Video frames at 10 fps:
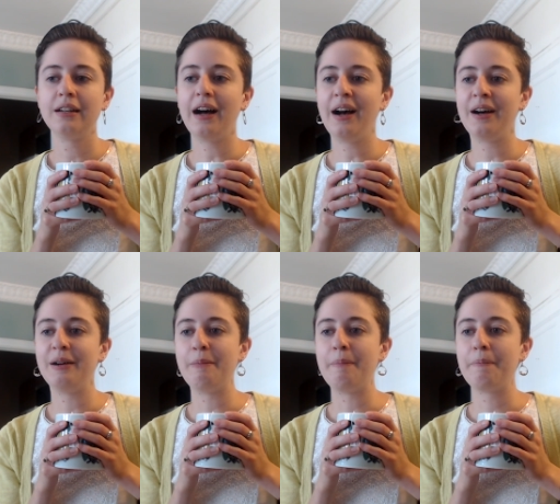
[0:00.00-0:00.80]

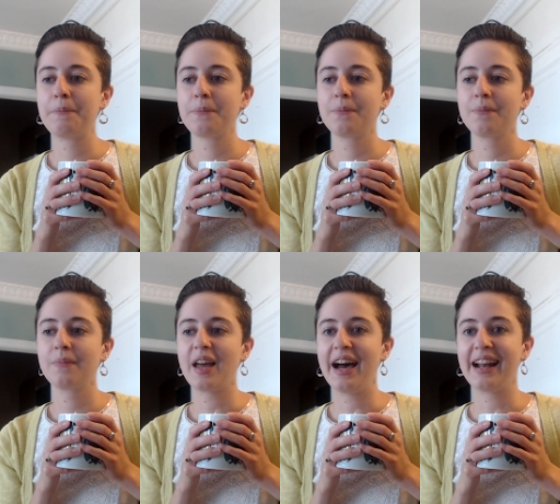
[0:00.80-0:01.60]
Um,
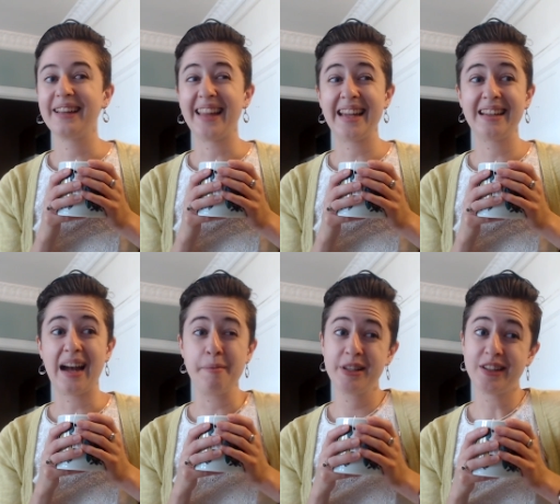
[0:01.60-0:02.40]
and I like,
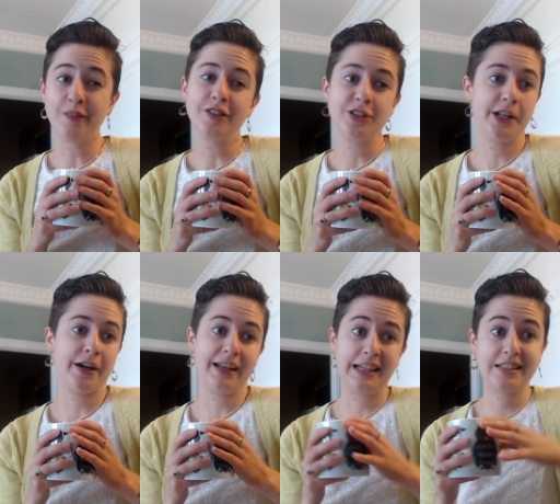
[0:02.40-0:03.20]
I'm a selfish knitter.
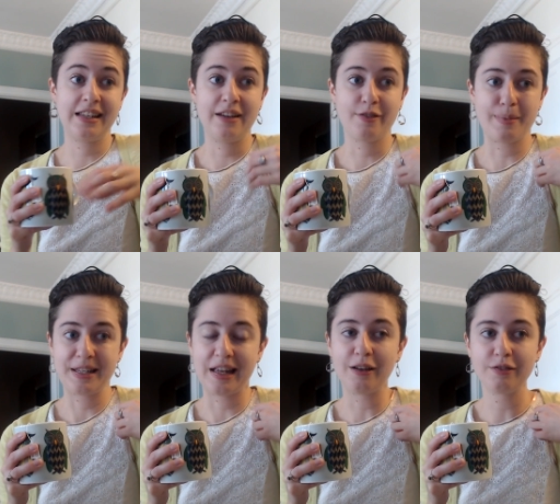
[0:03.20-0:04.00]
I like to knit for
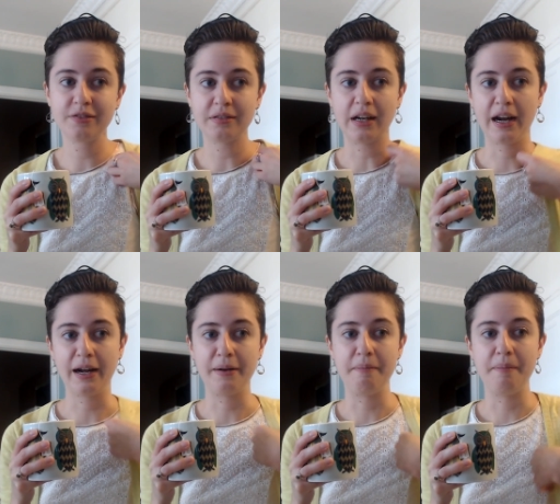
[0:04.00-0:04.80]
myself.
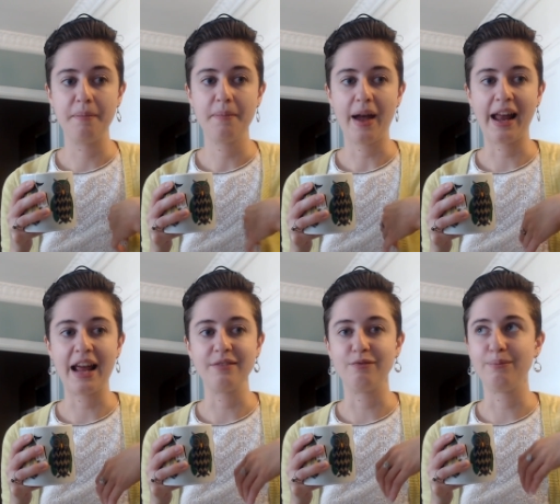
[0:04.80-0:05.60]
Um, and
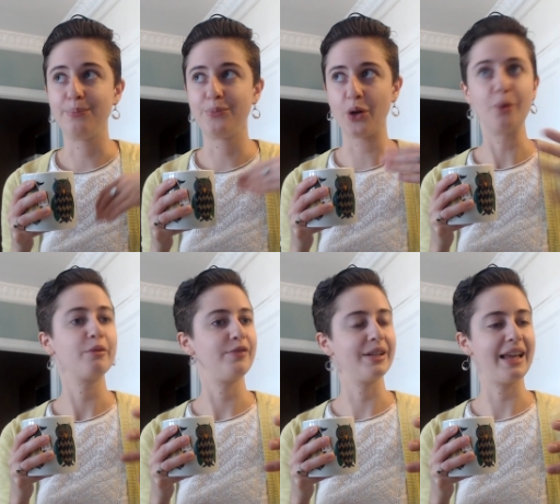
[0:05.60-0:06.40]
I don't
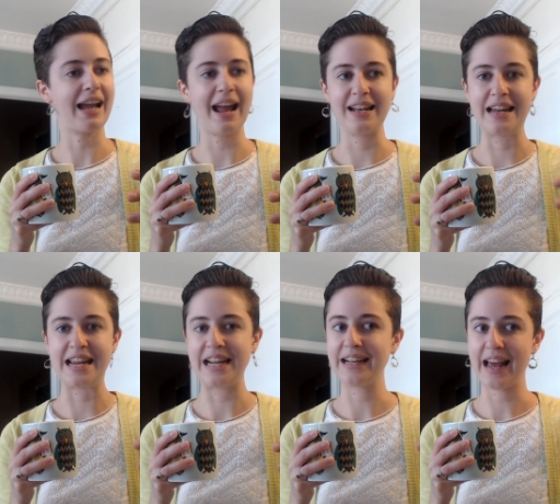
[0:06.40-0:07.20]
feel like I
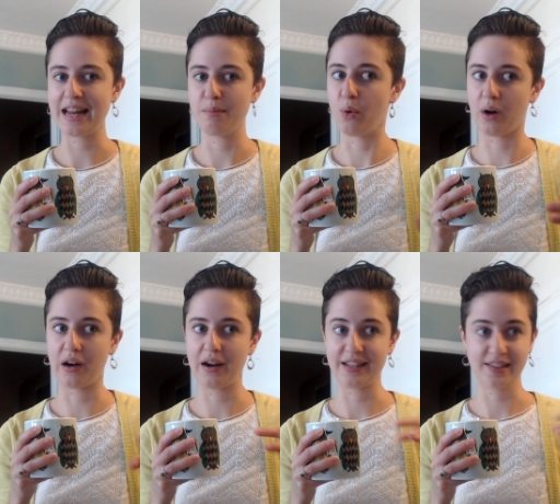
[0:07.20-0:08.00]
need any
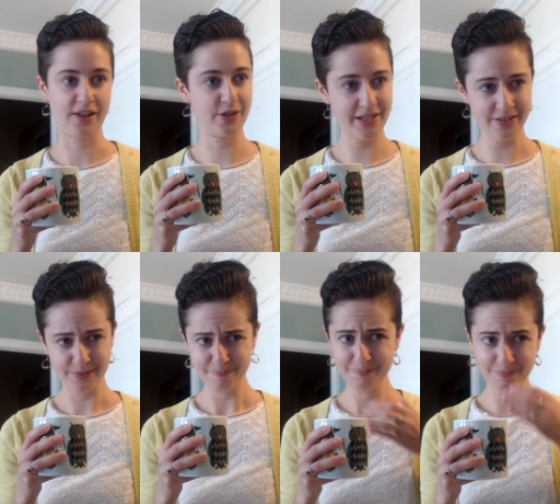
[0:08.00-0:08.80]
more accessories,
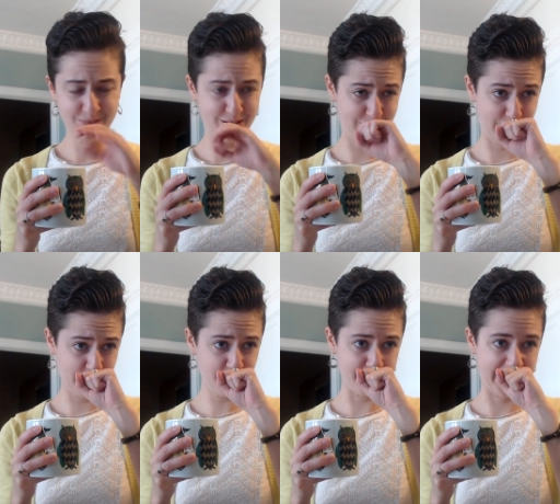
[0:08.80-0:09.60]

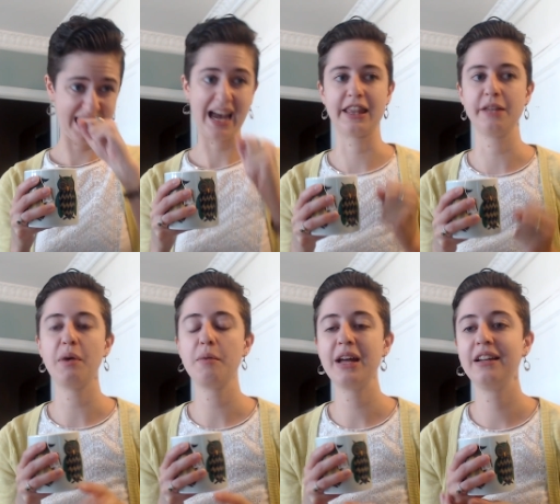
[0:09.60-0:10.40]
excuse me, at the
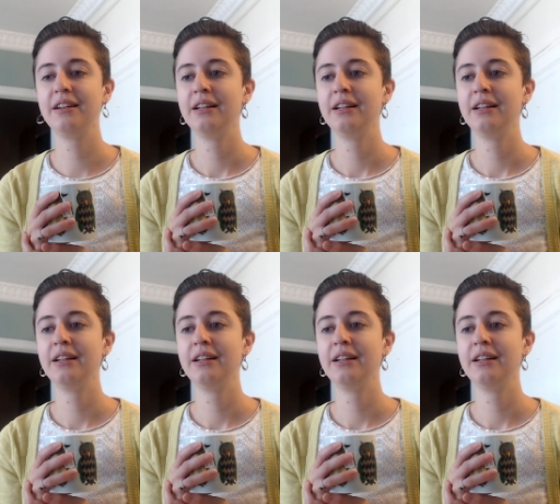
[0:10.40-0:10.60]
moment.